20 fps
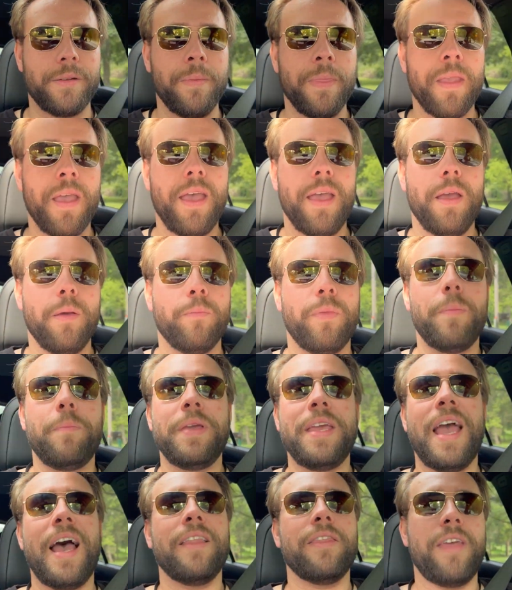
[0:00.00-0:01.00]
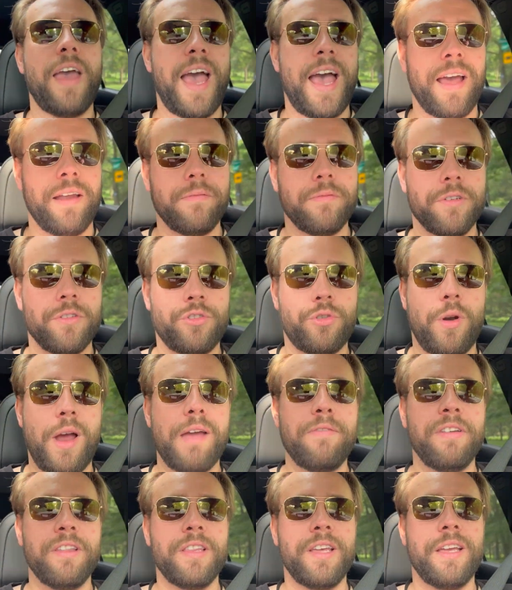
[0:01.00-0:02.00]
But beyond that,
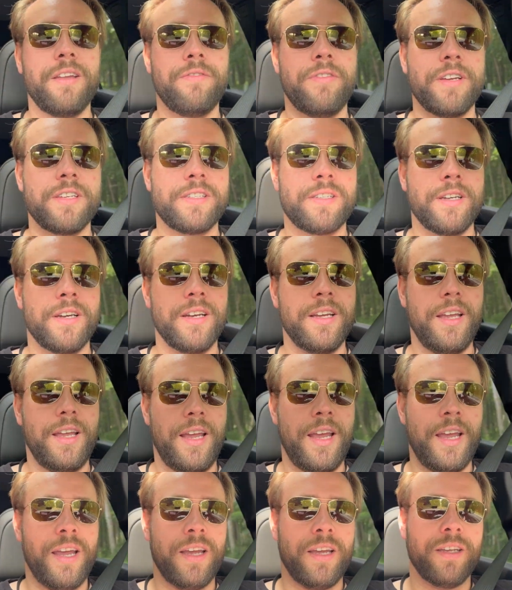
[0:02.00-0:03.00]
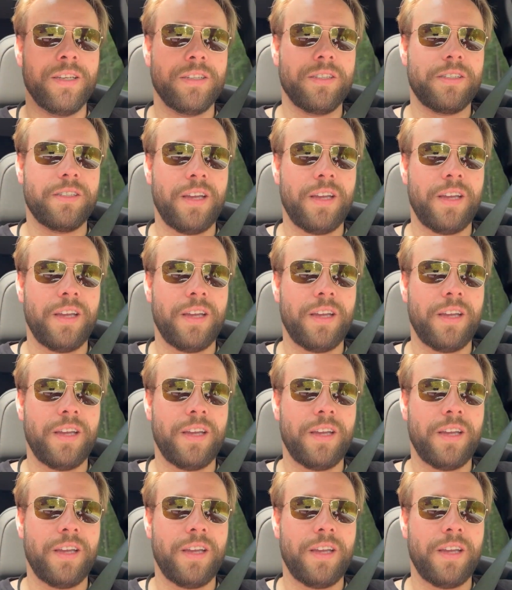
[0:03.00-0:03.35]
driving the Envista is